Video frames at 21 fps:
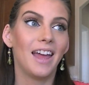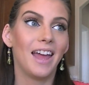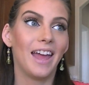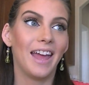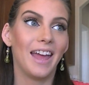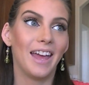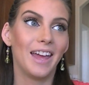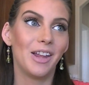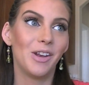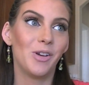
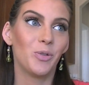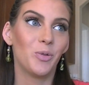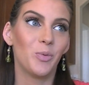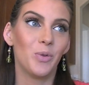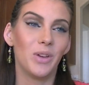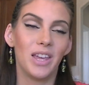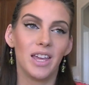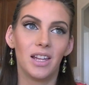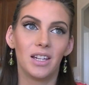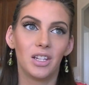And
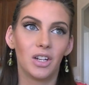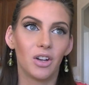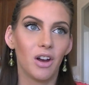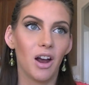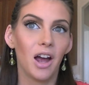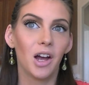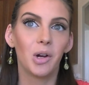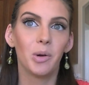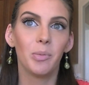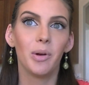we get to
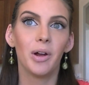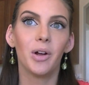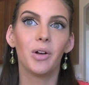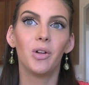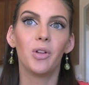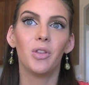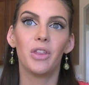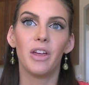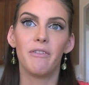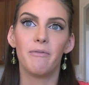Cracker
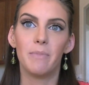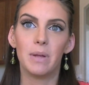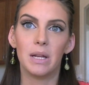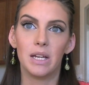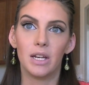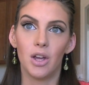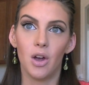Barrel. They've been